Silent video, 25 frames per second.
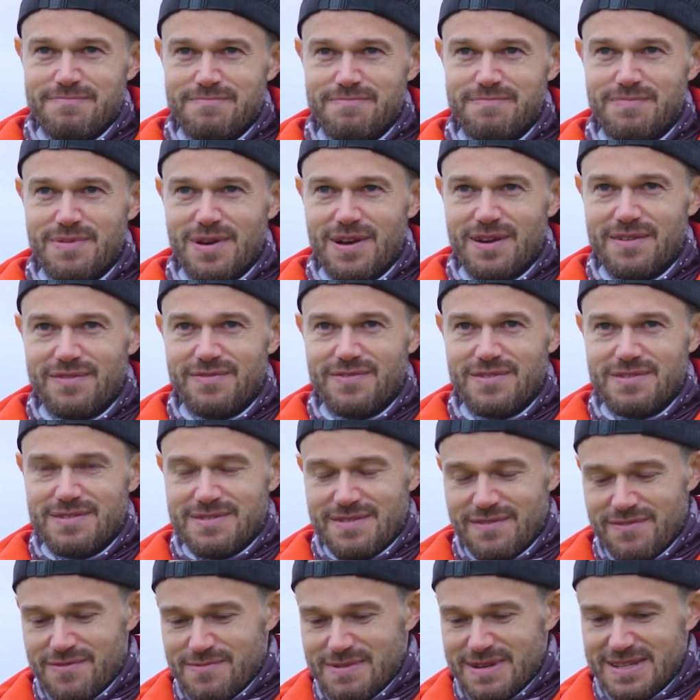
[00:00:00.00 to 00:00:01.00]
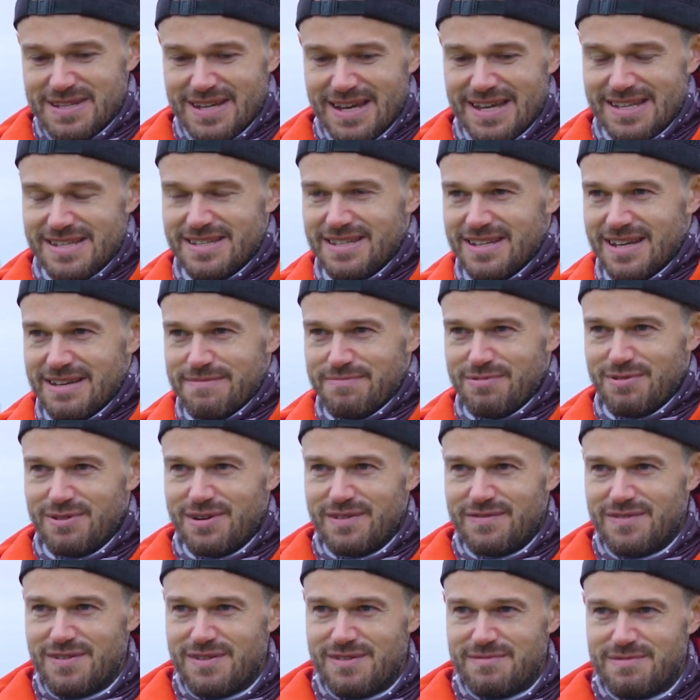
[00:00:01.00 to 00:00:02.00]
But from a day-to-day point
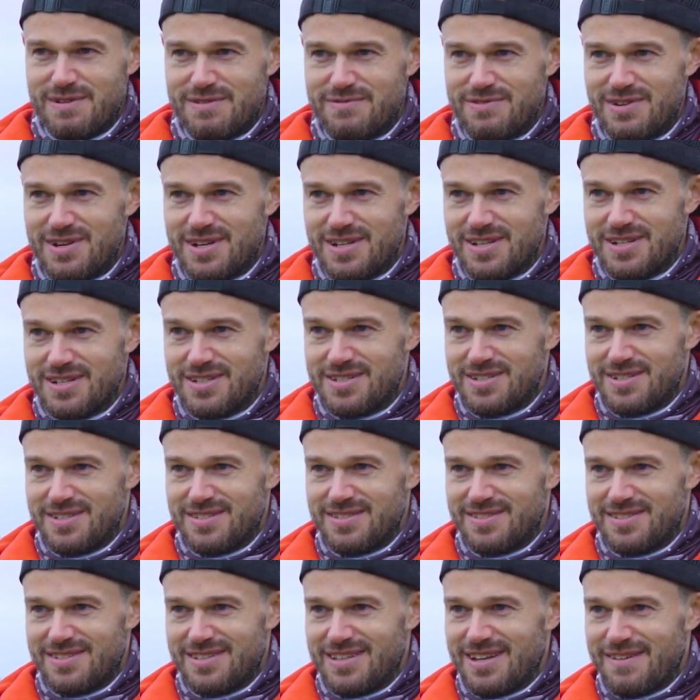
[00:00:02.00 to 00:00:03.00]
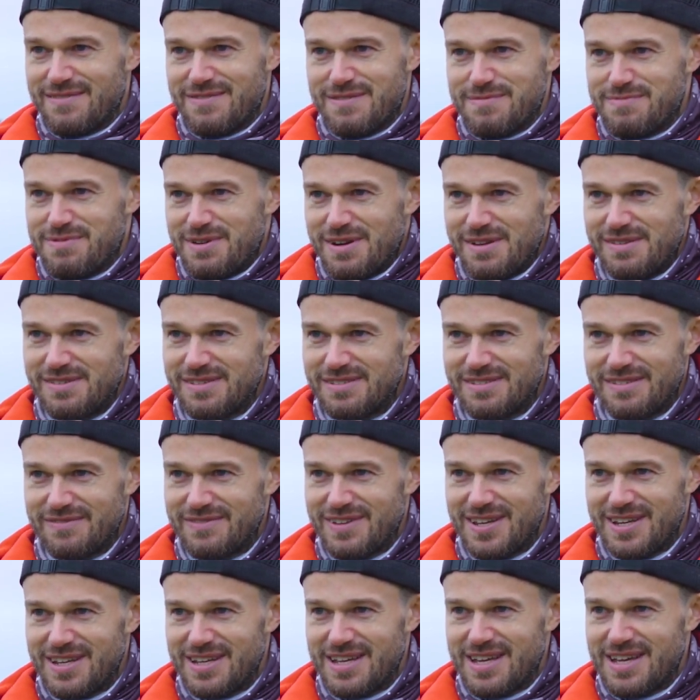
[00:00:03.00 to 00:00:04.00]
of view of my running, I just love the process of
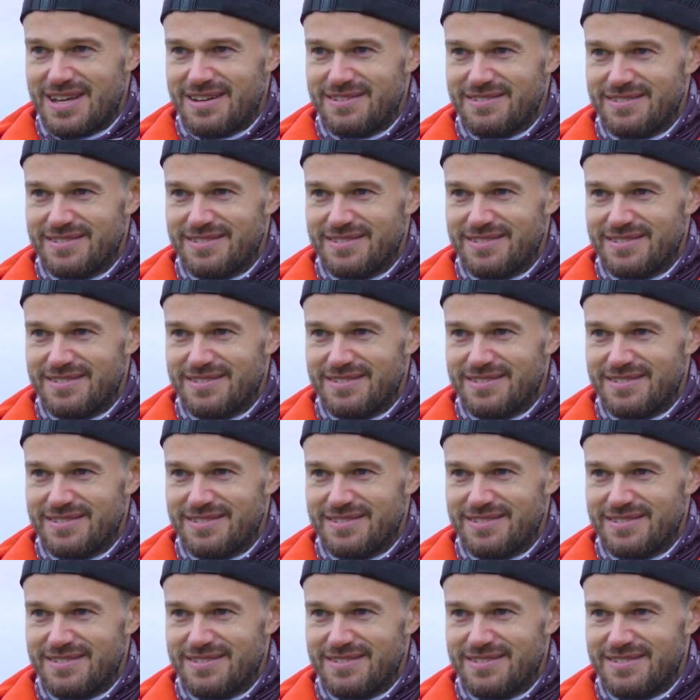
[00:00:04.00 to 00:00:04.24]
getting out.